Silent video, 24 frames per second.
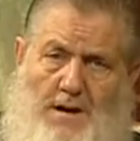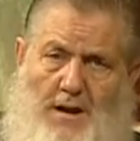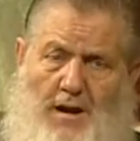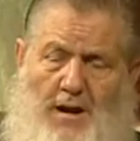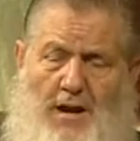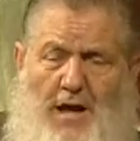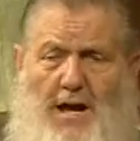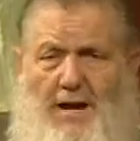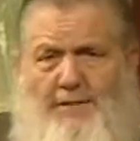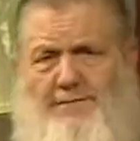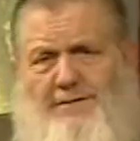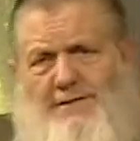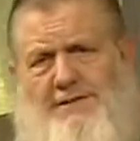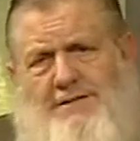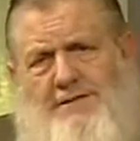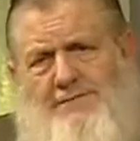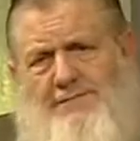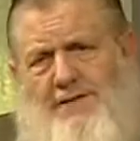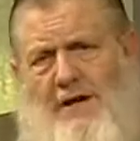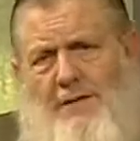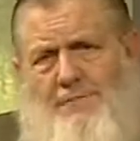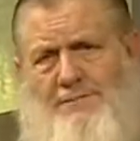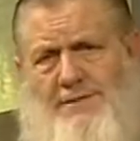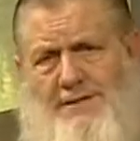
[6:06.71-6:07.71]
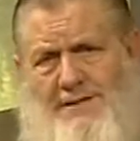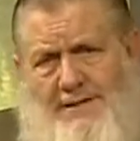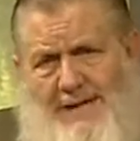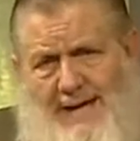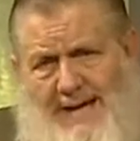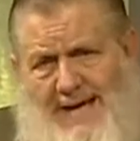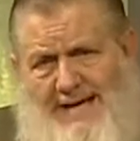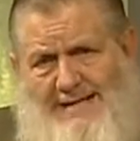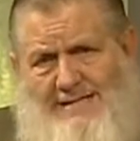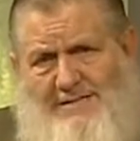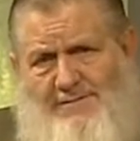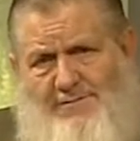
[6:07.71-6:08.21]
A lot of it developed in the
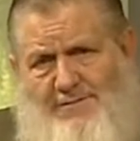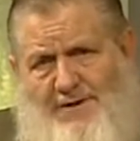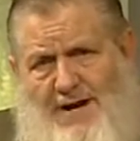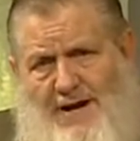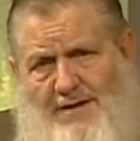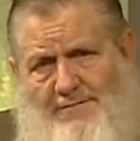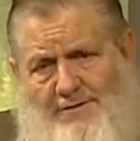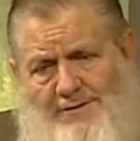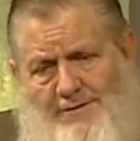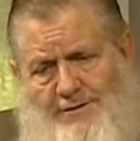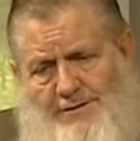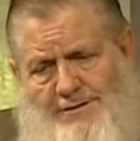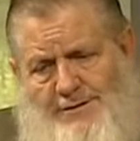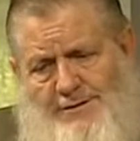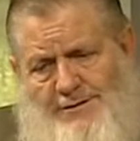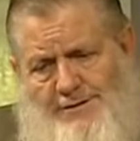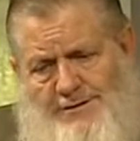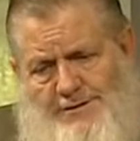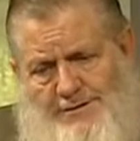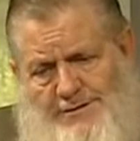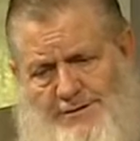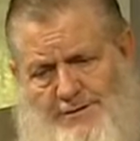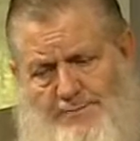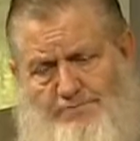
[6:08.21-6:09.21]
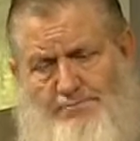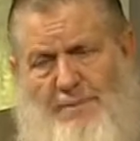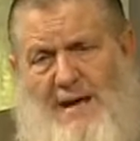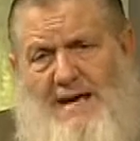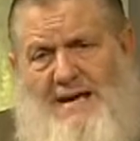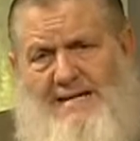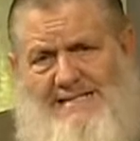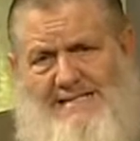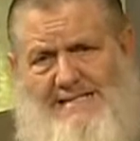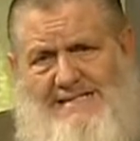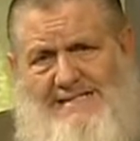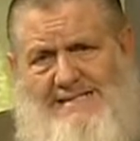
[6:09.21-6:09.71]
last 500 years, the
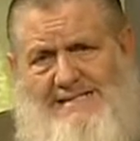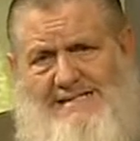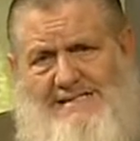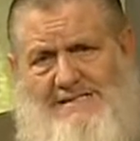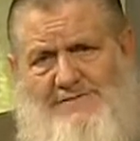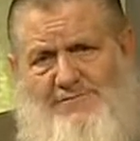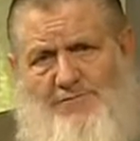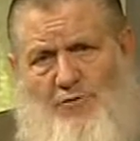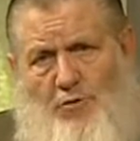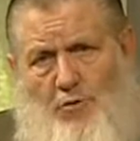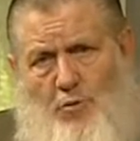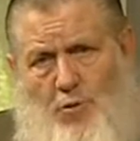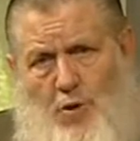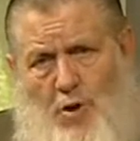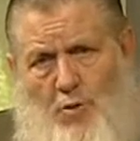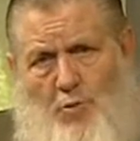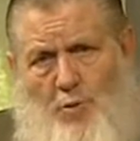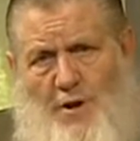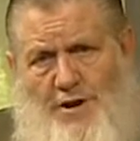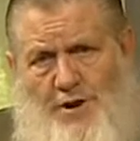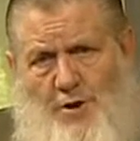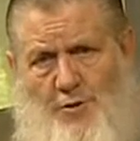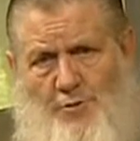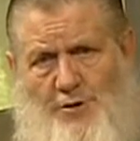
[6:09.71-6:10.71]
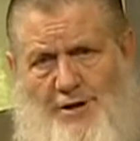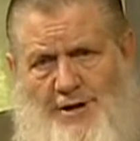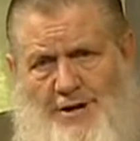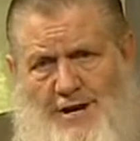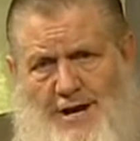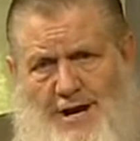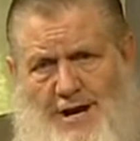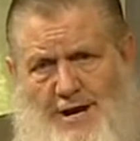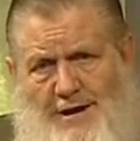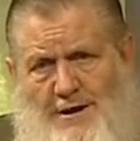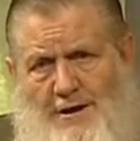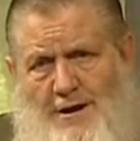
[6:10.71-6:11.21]
basis for what we know
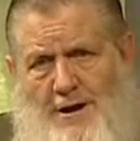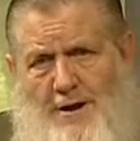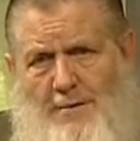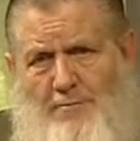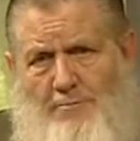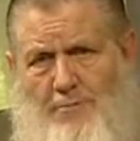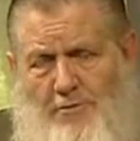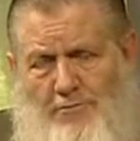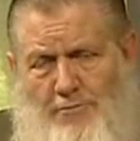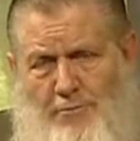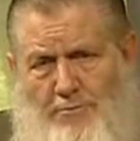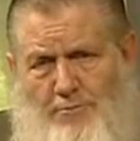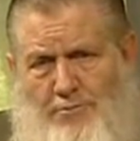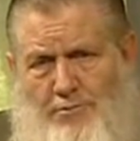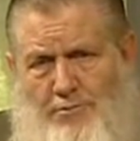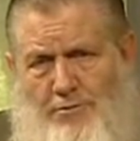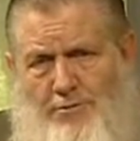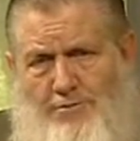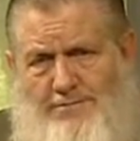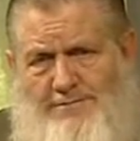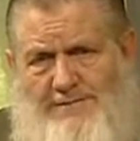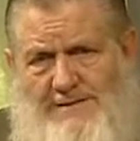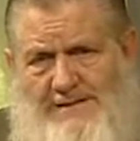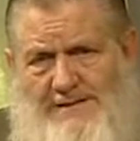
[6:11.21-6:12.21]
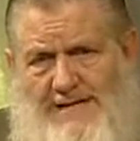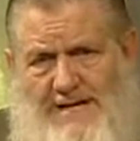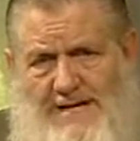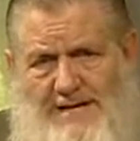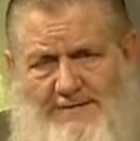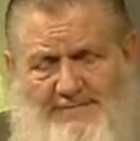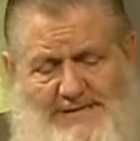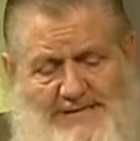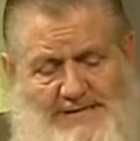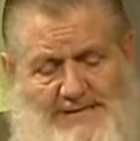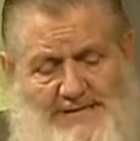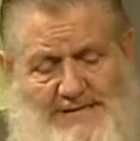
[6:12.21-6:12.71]
today, but the proofs and
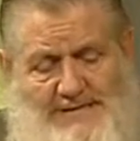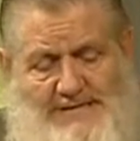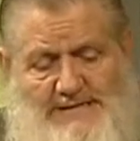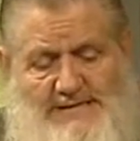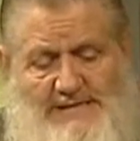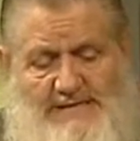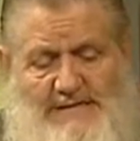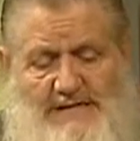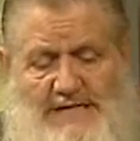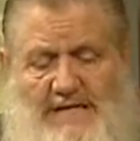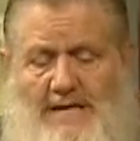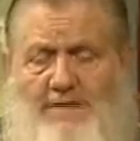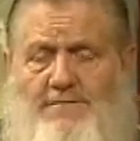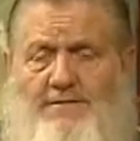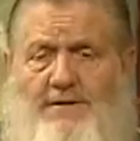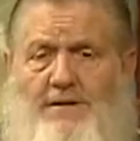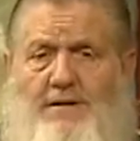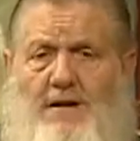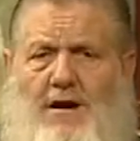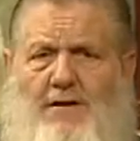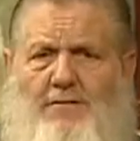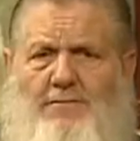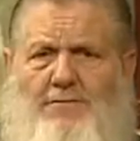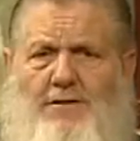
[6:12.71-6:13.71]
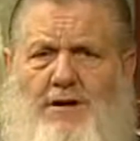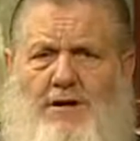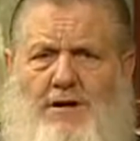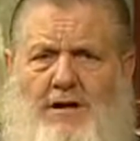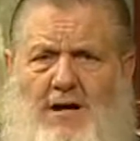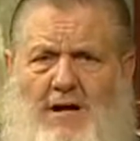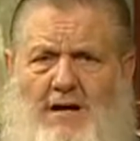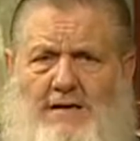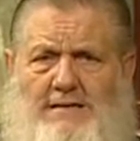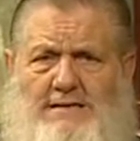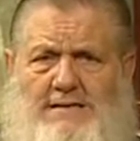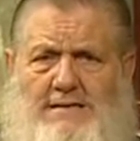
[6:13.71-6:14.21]
evidences, even of the
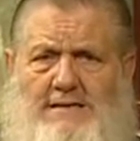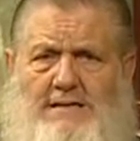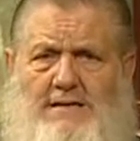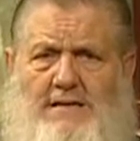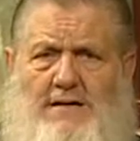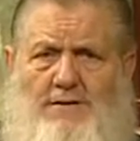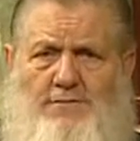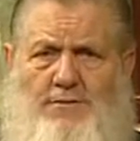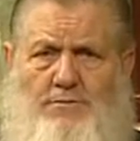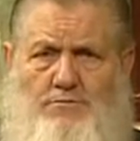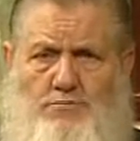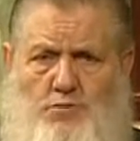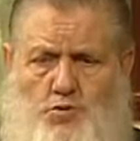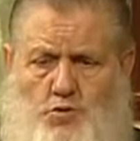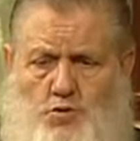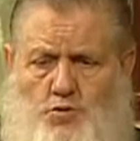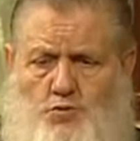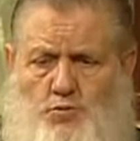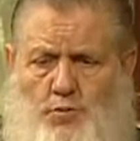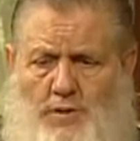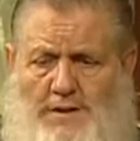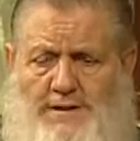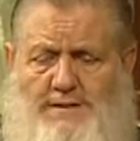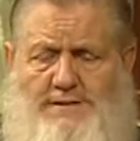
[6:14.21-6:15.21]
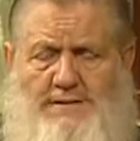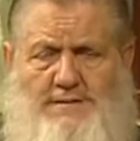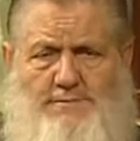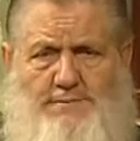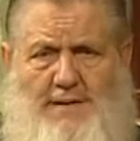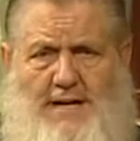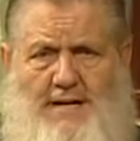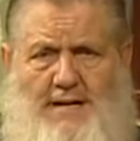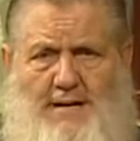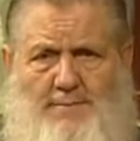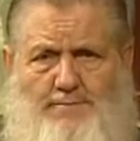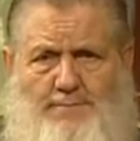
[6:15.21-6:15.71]
content of the moon, what it's
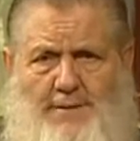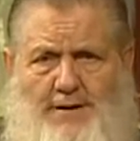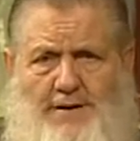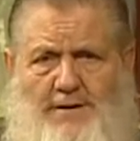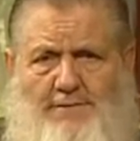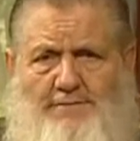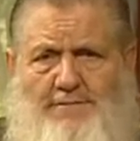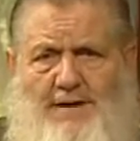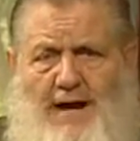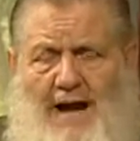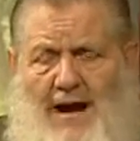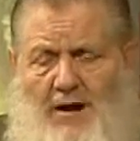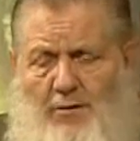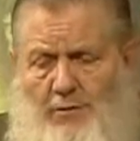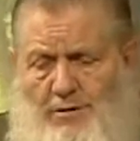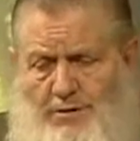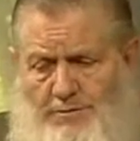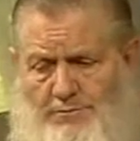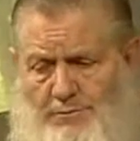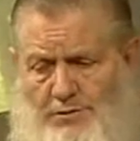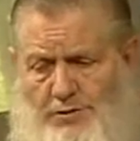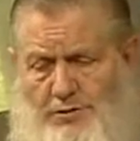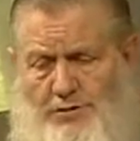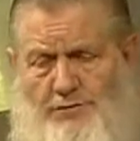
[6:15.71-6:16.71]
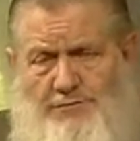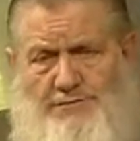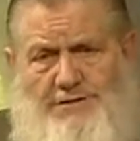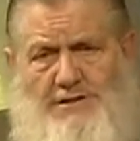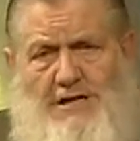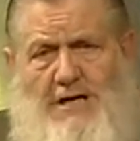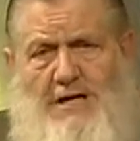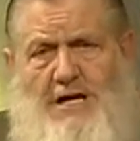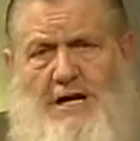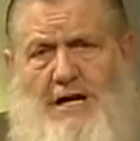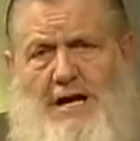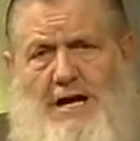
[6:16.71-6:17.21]
made up of, how it moves,
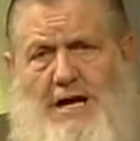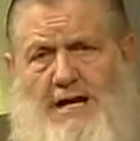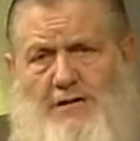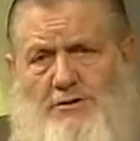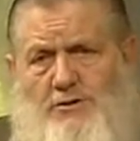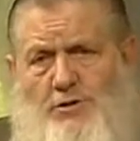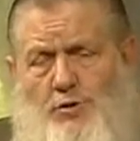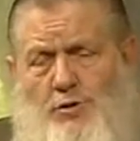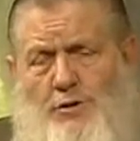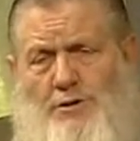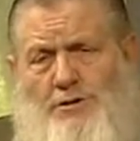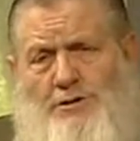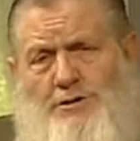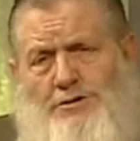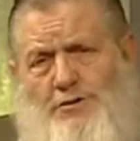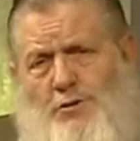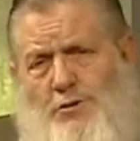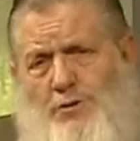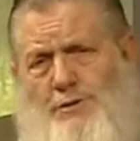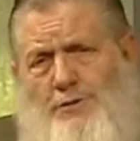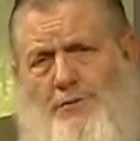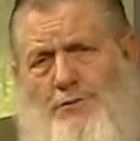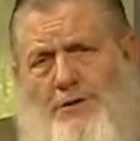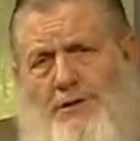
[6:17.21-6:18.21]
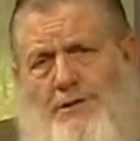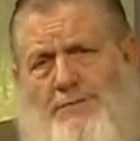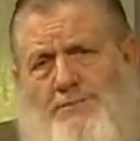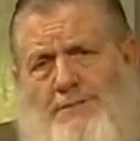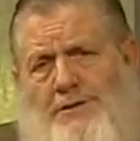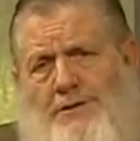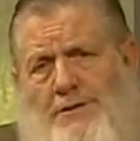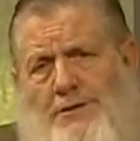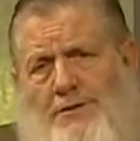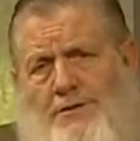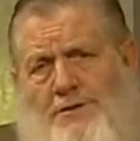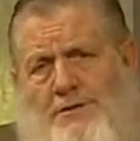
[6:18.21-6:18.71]
and so on, has only really
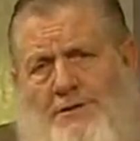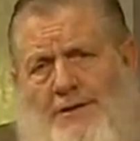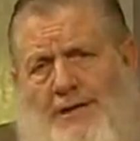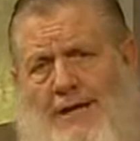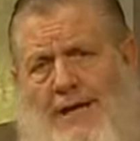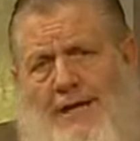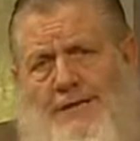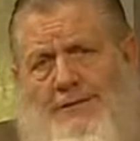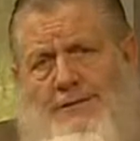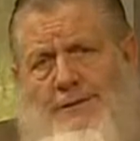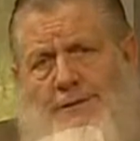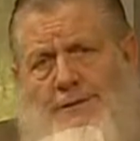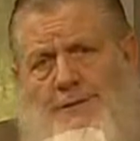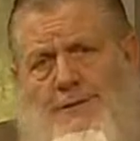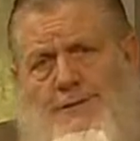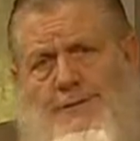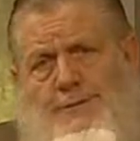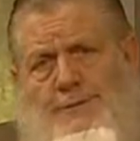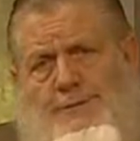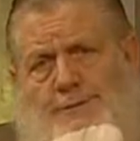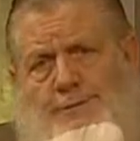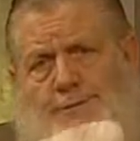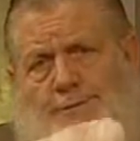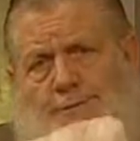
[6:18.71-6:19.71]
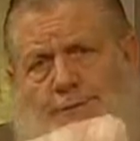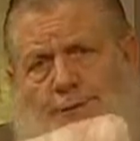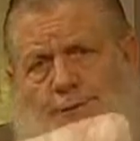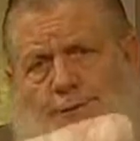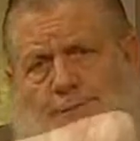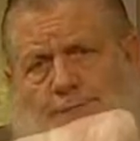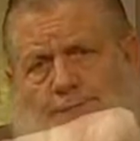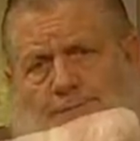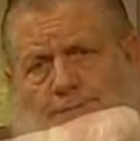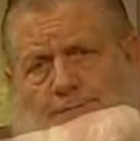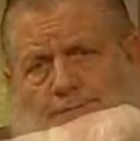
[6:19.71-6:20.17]
been known in the last 100 years or so.